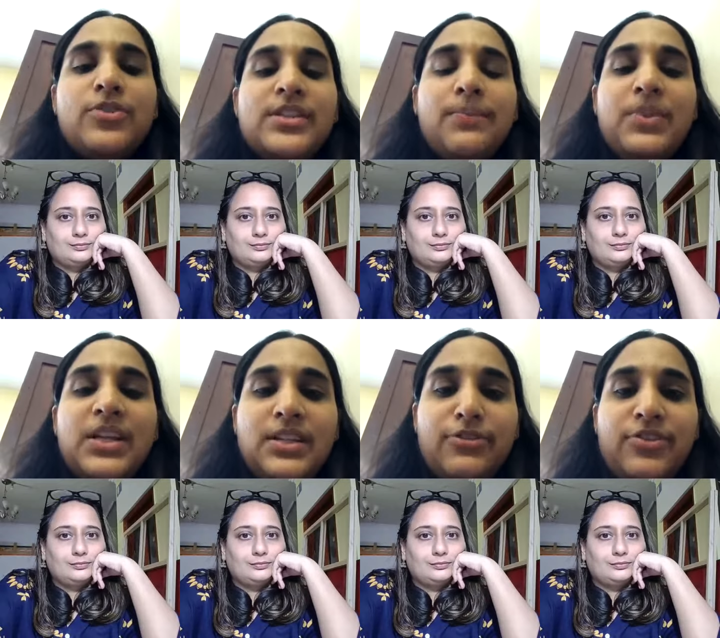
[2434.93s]
Speaker 1: something
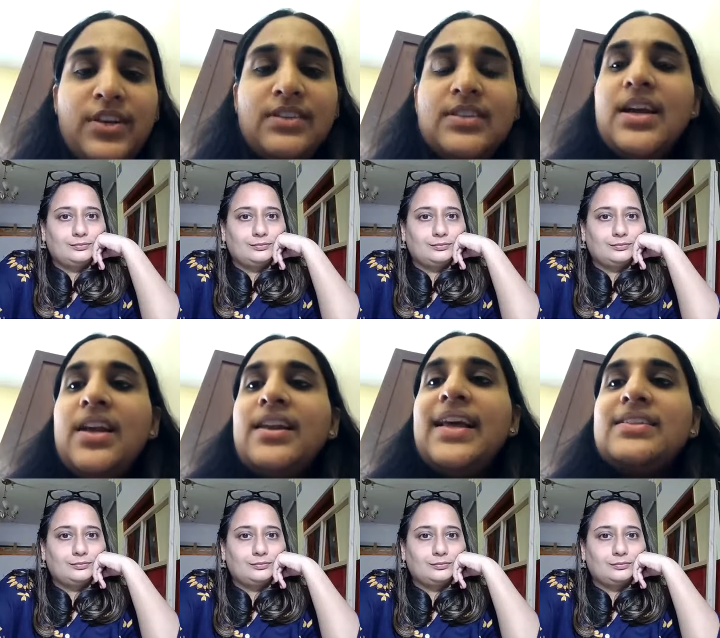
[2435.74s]
different.
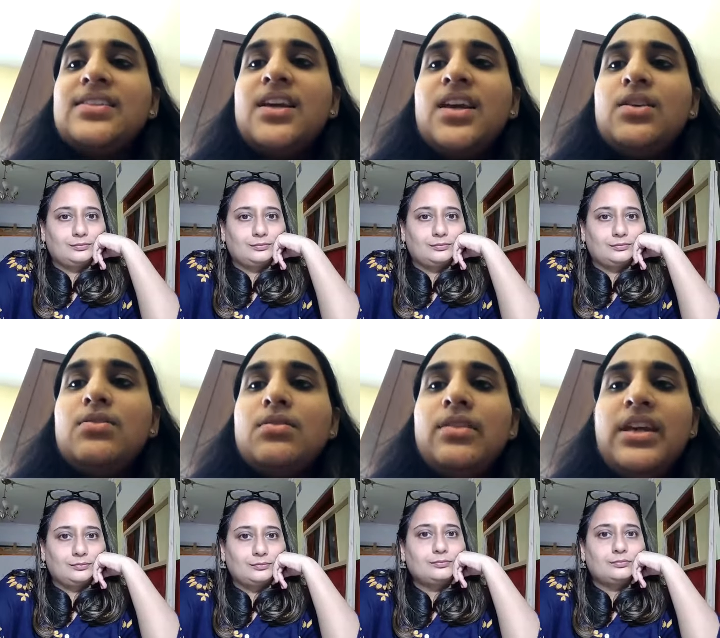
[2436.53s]
Let's say, you
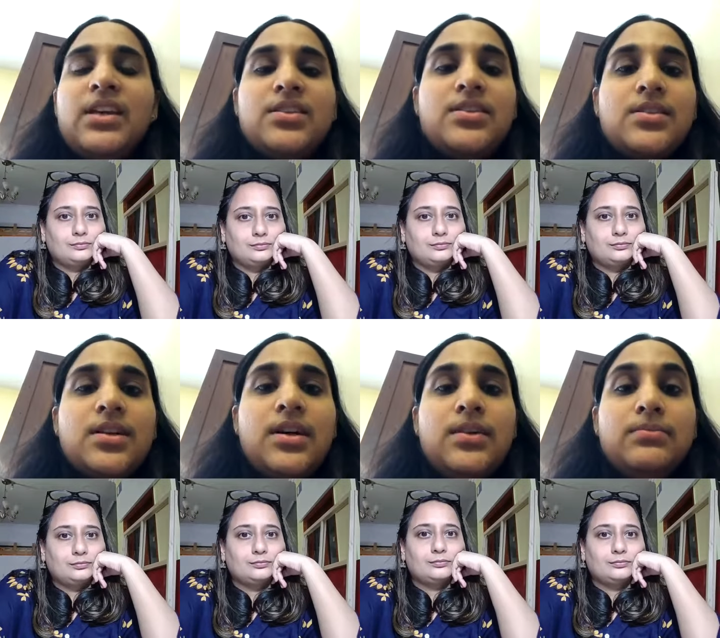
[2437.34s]
know, he's,
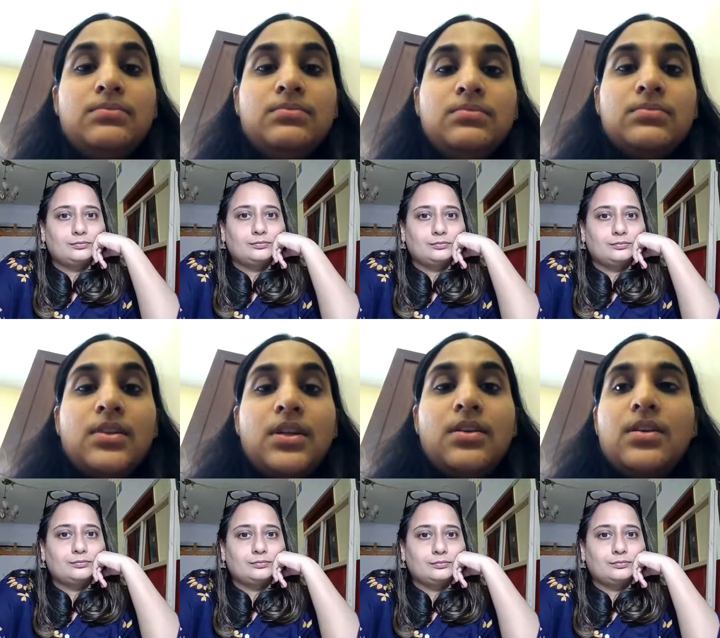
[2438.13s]
um,
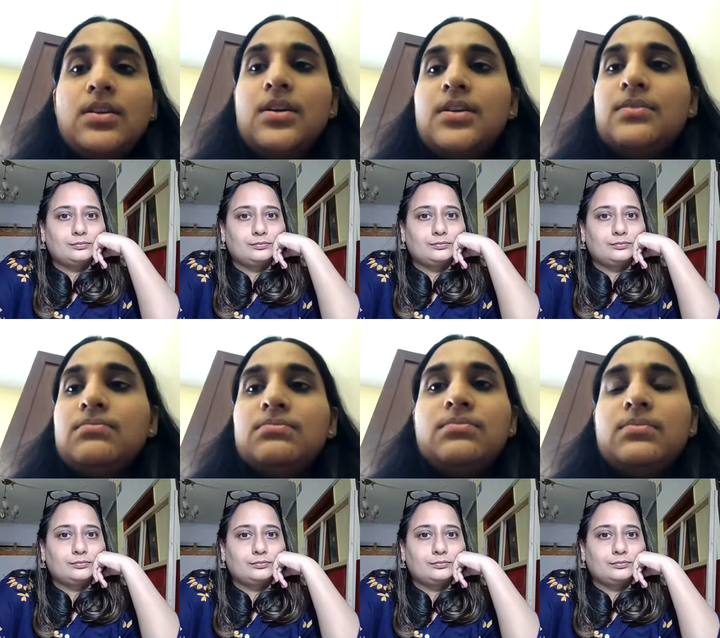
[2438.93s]

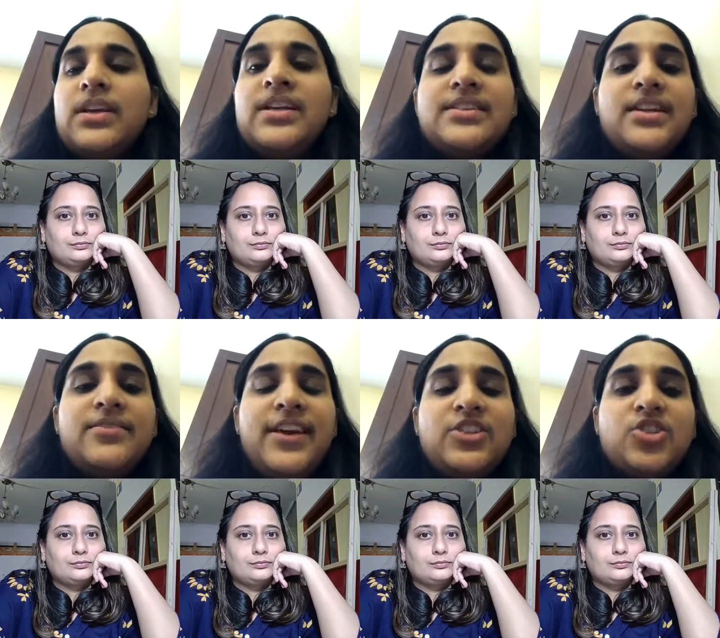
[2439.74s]
um, he's an
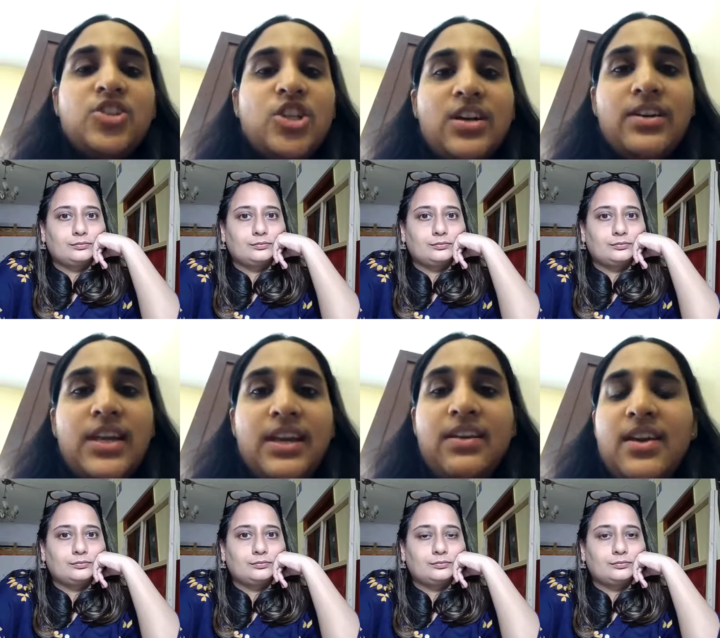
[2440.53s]
adventure
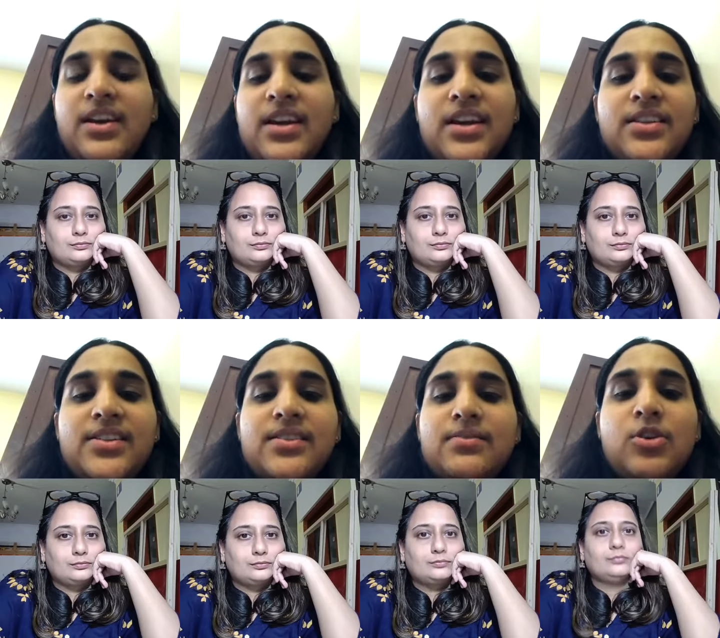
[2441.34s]
junkie. He's,
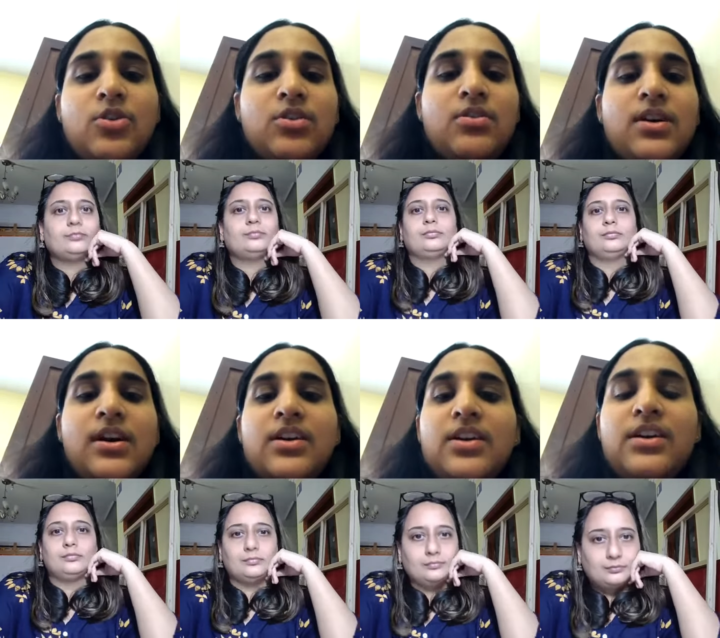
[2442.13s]
you know,
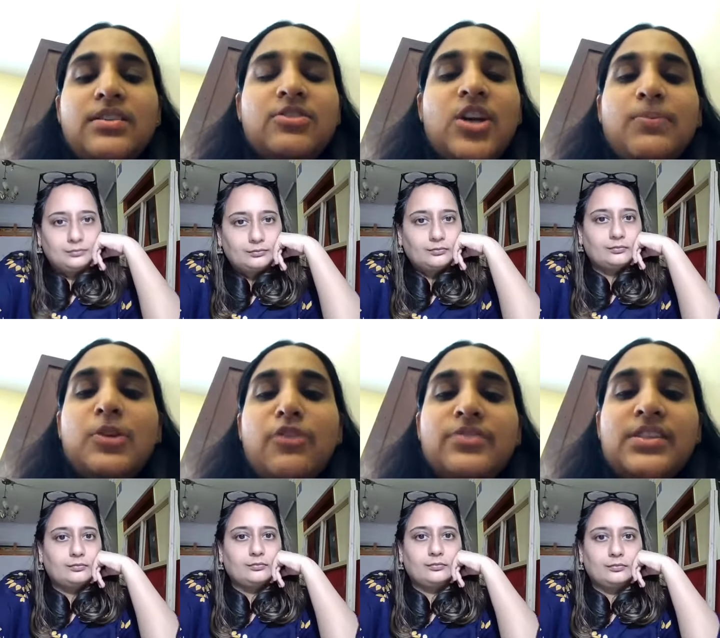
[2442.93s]
uh, jumped
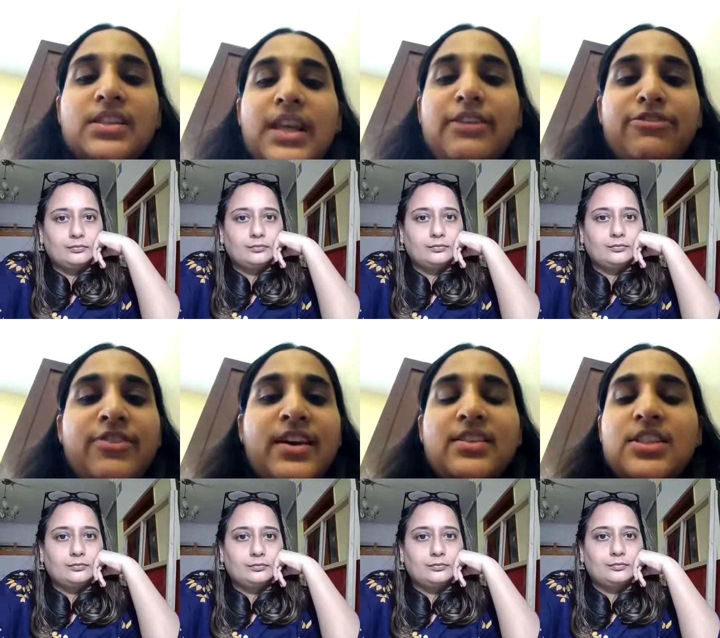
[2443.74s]
off this cliff
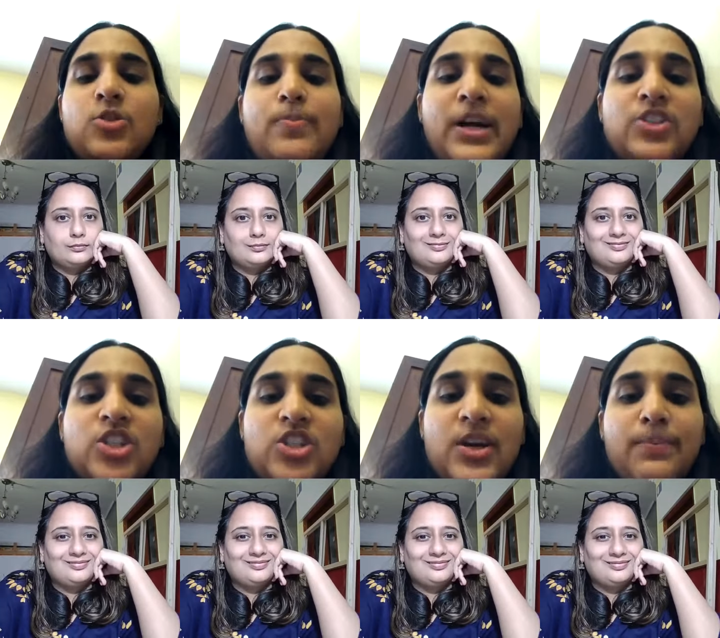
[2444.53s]
and is into bungee
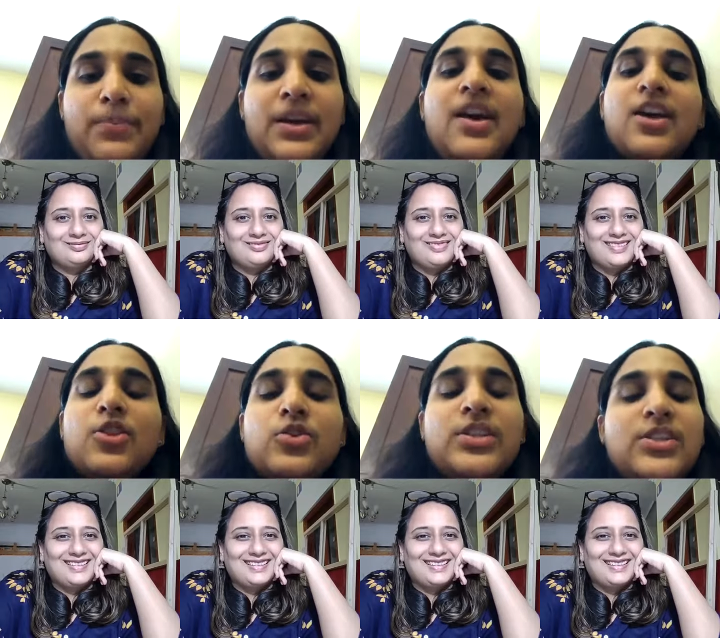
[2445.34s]
jumping. Those
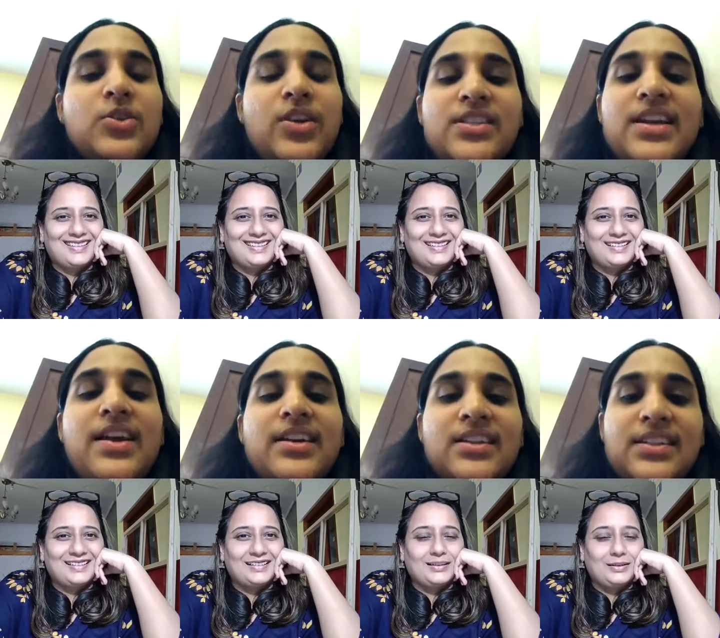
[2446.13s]
are stories that are
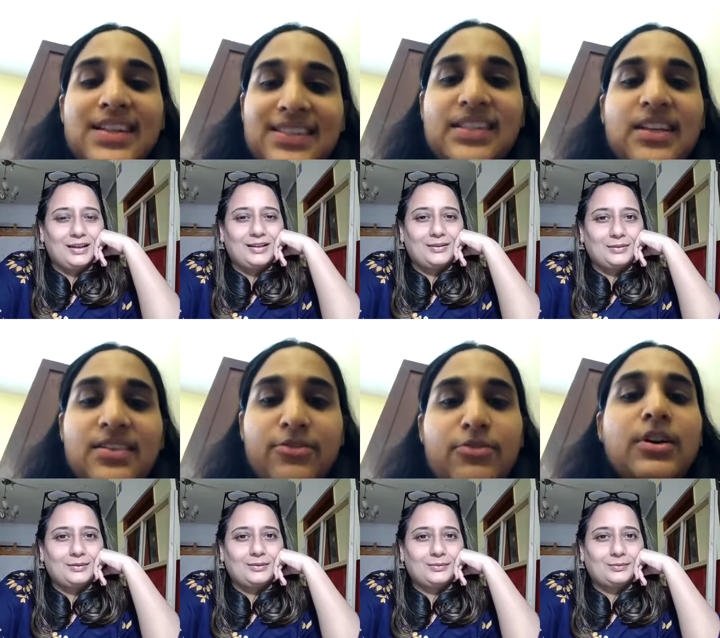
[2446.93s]
interesting
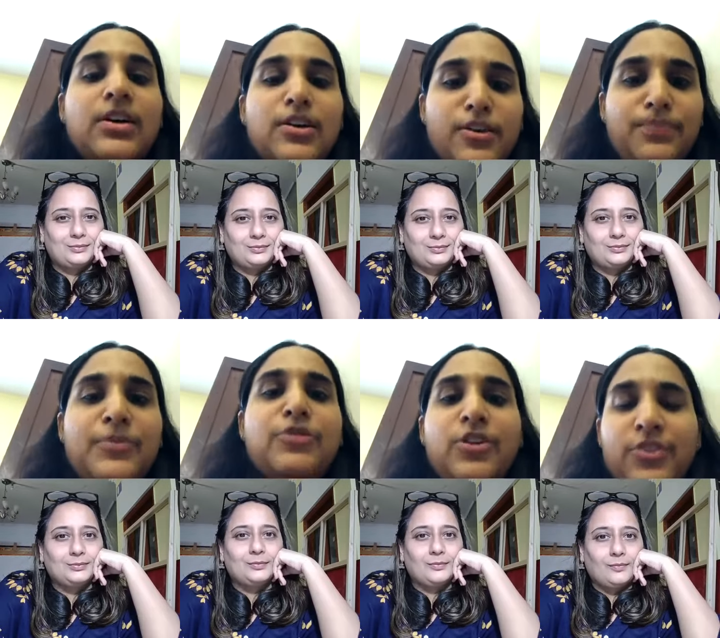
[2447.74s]
um,
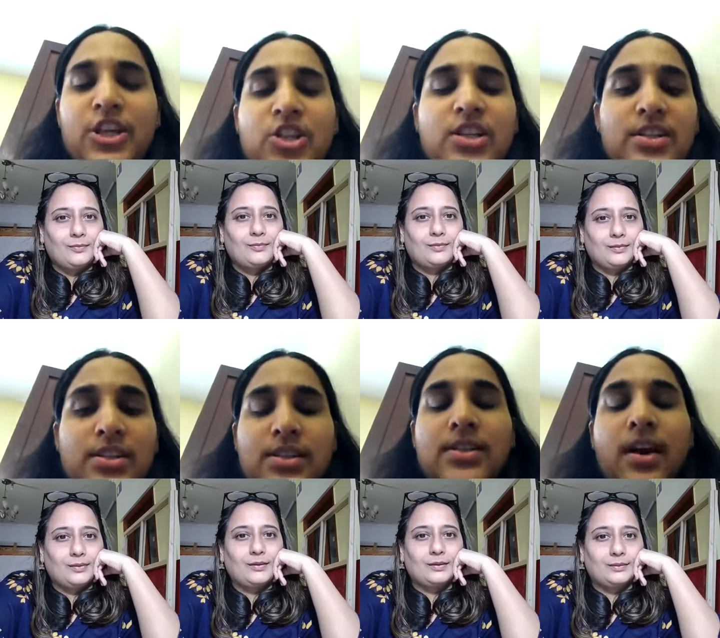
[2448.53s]
for a features
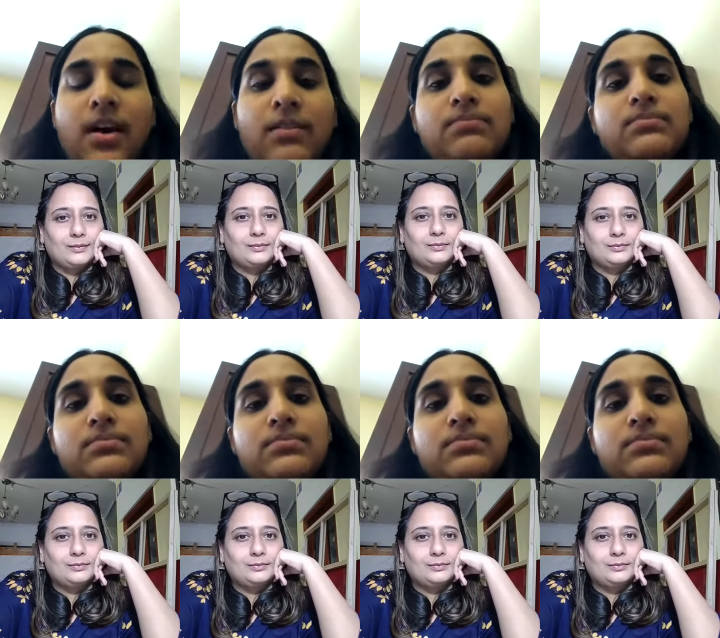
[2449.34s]
um,